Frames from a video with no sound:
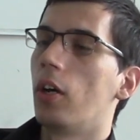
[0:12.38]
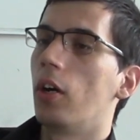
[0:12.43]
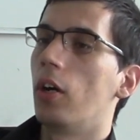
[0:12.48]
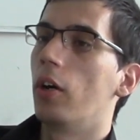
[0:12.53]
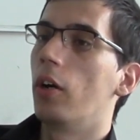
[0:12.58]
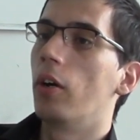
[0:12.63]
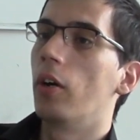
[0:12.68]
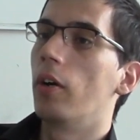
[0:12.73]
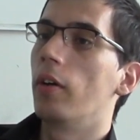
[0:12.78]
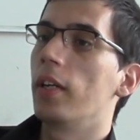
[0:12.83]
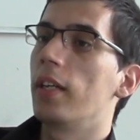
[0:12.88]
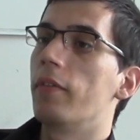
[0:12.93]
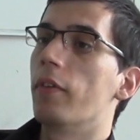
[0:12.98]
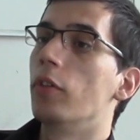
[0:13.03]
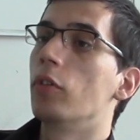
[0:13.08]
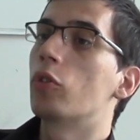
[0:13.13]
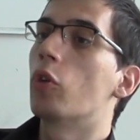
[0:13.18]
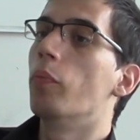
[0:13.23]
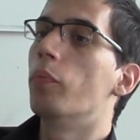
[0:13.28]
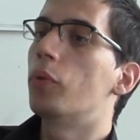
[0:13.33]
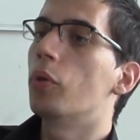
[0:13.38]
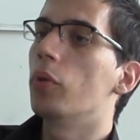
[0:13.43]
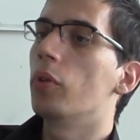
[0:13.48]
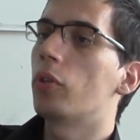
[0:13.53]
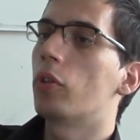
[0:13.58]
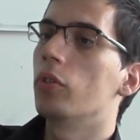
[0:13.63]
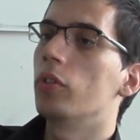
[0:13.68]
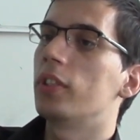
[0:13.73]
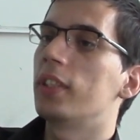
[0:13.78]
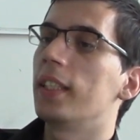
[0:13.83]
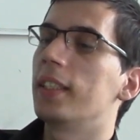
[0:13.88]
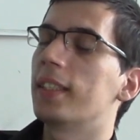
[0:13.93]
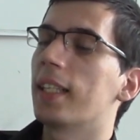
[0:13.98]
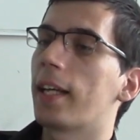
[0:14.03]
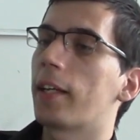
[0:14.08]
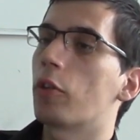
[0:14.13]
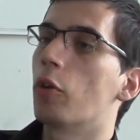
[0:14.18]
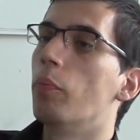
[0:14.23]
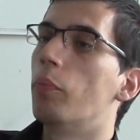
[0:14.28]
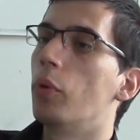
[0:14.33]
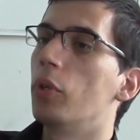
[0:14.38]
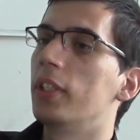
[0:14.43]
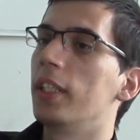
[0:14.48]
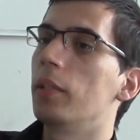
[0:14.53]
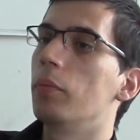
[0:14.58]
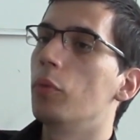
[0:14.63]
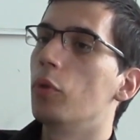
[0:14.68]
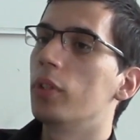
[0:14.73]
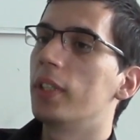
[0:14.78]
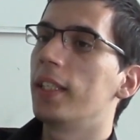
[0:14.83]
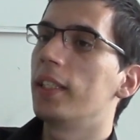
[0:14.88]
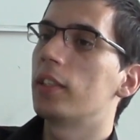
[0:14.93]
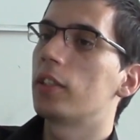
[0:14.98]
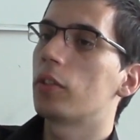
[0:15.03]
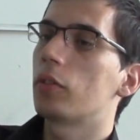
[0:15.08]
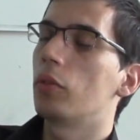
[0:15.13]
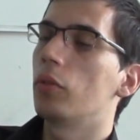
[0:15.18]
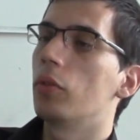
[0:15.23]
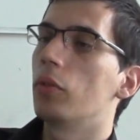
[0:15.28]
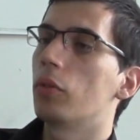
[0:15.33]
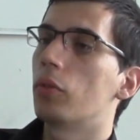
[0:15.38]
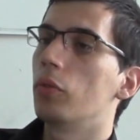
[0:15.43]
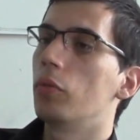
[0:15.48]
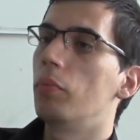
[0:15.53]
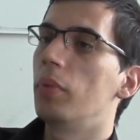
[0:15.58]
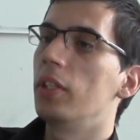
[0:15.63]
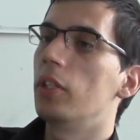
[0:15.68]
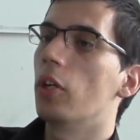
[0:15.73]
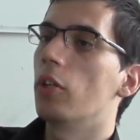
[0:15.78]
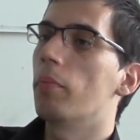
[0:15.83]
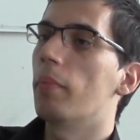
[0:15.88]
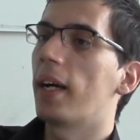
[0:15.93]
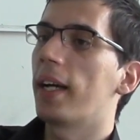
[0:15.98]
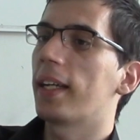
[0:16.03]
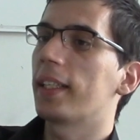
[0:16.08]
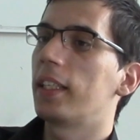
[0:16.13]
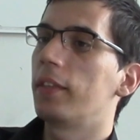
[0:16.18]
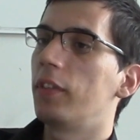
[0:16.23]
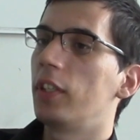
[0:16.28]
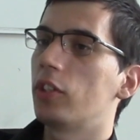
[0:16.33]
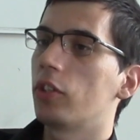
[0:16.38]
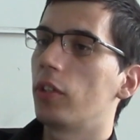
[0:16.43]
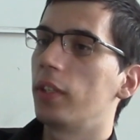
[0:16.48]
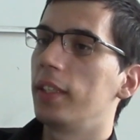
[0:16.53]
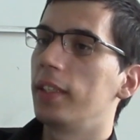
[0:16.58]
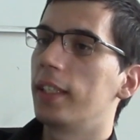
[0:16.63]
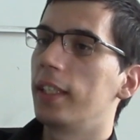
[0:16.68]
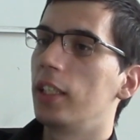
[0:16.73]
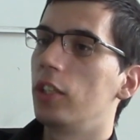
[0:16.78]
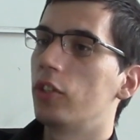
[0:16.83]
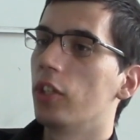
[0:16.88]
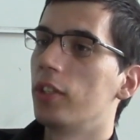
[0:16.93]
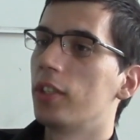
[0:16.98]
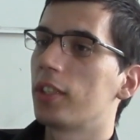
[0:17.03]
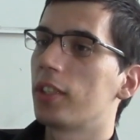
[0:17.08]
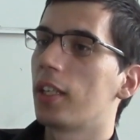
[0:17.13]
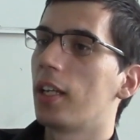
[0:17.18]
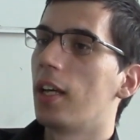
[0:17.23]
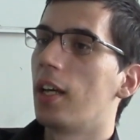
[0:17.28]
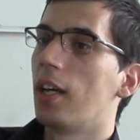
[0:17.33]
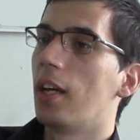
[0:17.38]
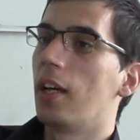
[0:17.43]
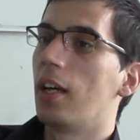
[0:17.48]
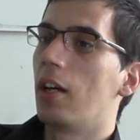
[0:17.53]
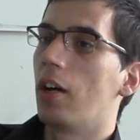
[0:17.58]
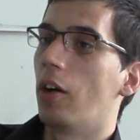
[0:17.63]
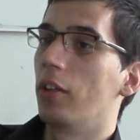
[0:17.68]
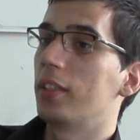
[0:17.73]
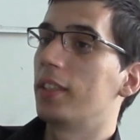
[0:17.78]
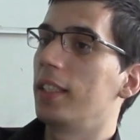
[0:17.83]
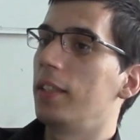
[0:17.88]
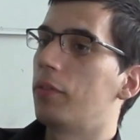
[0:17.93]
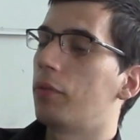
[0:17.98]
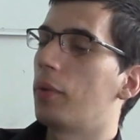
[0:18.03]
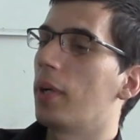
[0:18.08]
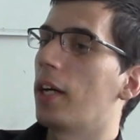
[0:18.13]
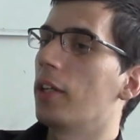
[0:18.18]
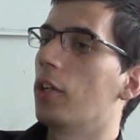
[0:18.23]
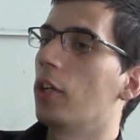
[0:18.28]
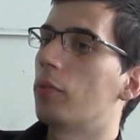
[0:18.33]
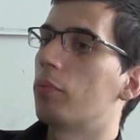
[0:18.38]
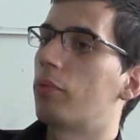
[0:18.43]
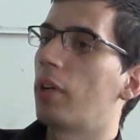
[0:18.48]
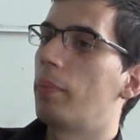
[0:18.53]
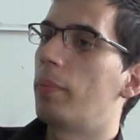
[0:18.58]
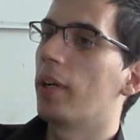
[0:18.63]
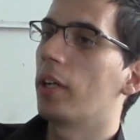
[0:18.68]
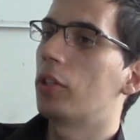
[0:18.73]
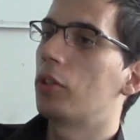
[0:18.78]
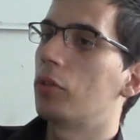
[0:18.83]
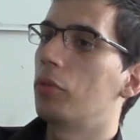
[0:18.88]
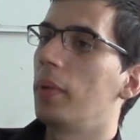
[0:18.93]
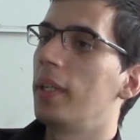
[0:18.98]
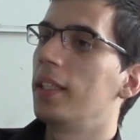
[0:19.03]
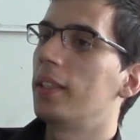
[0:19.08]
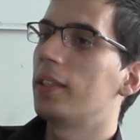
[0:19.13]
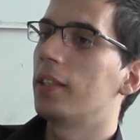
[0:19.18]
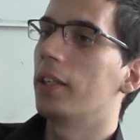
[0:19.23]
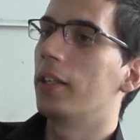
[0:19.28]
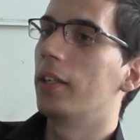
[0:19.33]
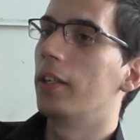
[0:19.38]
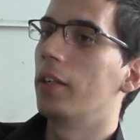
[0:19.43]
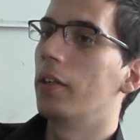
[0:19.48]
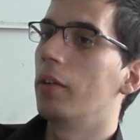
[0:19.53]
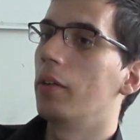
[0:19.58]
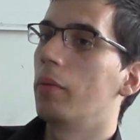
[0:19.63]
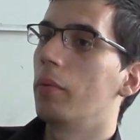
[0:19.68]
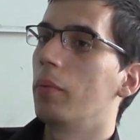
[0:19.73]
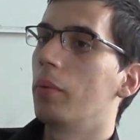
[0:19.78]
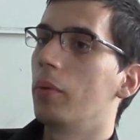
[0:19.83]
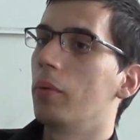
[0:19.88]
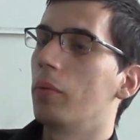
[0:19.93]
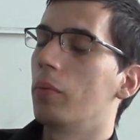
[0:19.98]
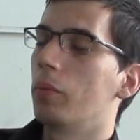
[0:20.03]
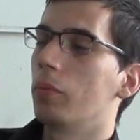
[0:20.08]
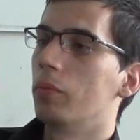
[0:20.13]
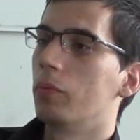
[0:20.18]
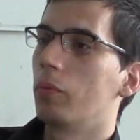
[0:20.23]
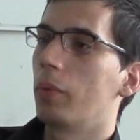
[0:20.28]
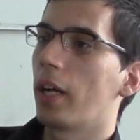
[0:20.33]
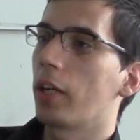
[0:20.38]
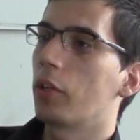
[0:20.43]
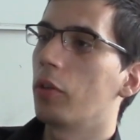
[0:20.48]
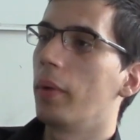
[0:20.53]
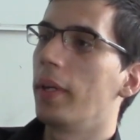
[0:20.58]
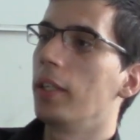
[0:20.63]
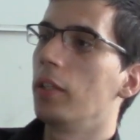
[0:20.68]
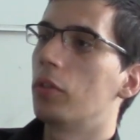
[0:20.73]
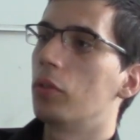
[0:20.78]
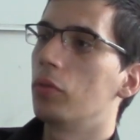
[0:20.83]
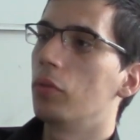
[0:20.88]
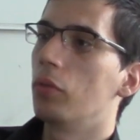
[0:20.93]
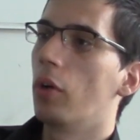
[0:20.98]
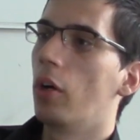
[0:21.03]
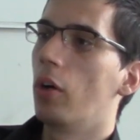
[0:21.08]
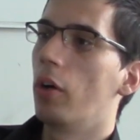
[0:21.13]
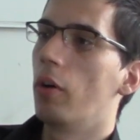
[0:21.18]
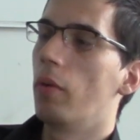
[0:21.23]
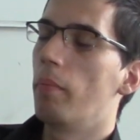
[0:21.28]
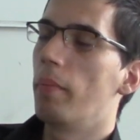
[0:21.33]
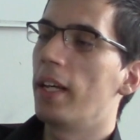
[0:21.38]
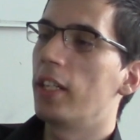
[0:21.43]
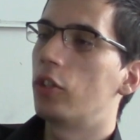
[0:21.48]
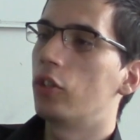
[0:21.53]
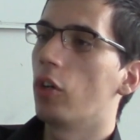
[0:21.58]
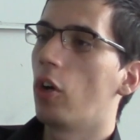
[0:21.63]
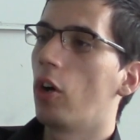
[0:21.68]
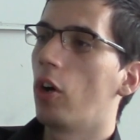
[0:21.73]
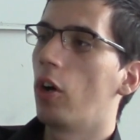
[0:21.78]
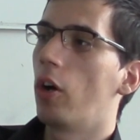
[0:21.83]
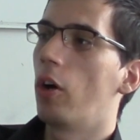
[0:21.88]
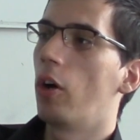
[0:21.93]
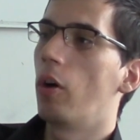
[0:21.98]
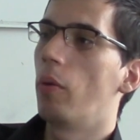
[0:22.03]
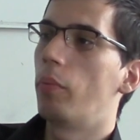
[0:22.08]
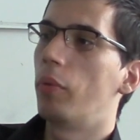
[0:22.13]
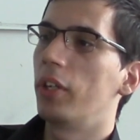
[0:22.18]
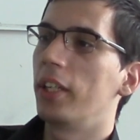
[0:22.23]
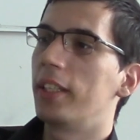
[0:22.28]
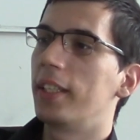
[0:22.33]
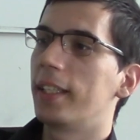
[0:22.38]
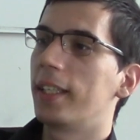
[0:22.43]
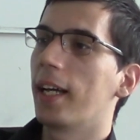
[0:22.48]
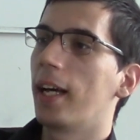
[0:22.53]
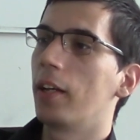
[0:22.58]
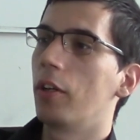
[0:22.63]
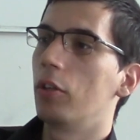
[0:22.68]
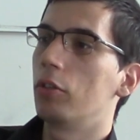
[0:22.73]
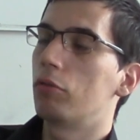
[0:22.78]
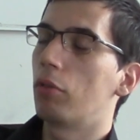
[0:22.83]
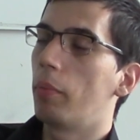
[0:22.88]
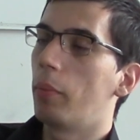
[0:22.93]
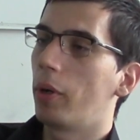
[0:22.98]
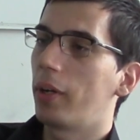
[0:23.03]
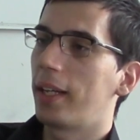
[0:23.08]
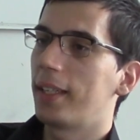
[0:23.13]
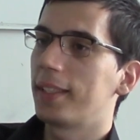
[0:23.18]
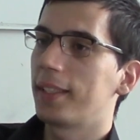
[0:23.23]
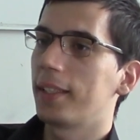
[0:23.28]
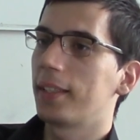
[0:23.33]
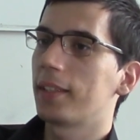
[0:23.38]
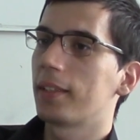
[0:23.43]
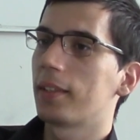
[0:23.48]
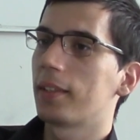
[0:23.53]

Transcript: uh, uh, even computer things like composing music could, could be done by artificial intelligence. And if we are not prepared to it, uh, we are going to uh, major uh, political uh, trouble, I think.